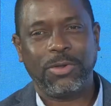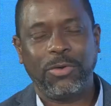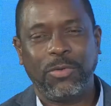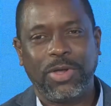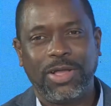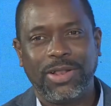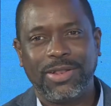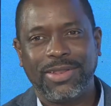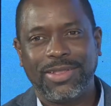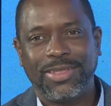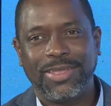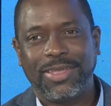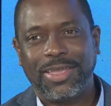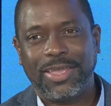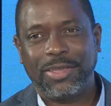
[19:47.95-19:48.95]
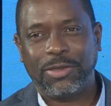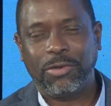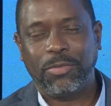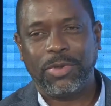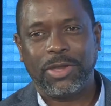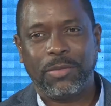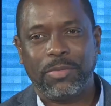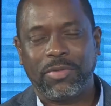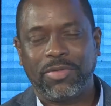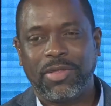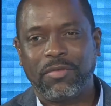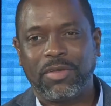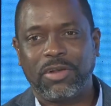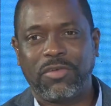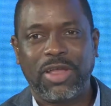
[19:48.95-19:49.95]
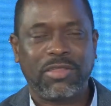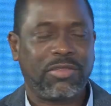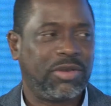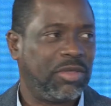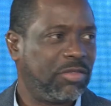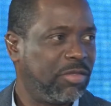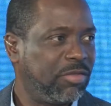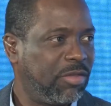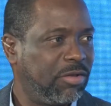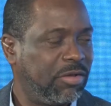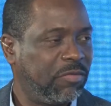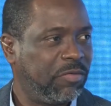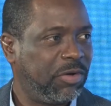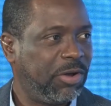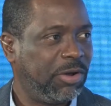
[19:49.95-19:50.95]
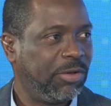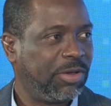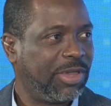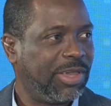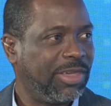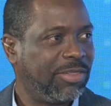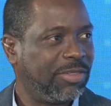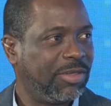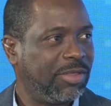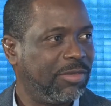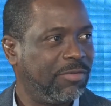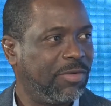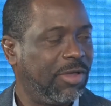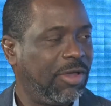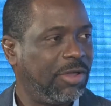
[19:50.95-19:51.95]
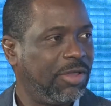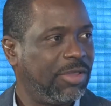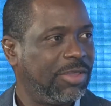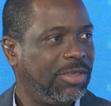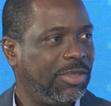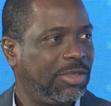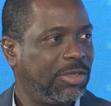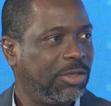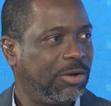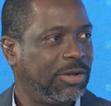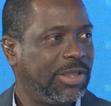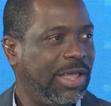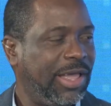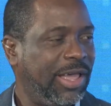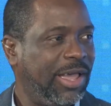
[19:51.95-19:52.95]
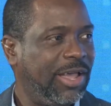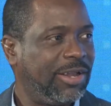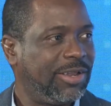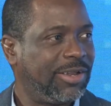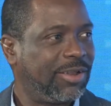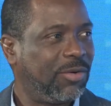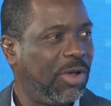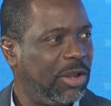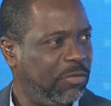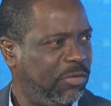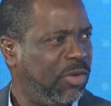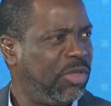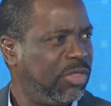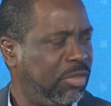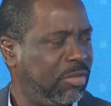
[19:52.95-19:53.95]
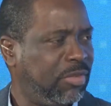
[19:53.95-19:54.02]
Hugh well. Hey, Hugh, big up yourself. Congratulations on the Ferry location. You've got your dad and quite a few other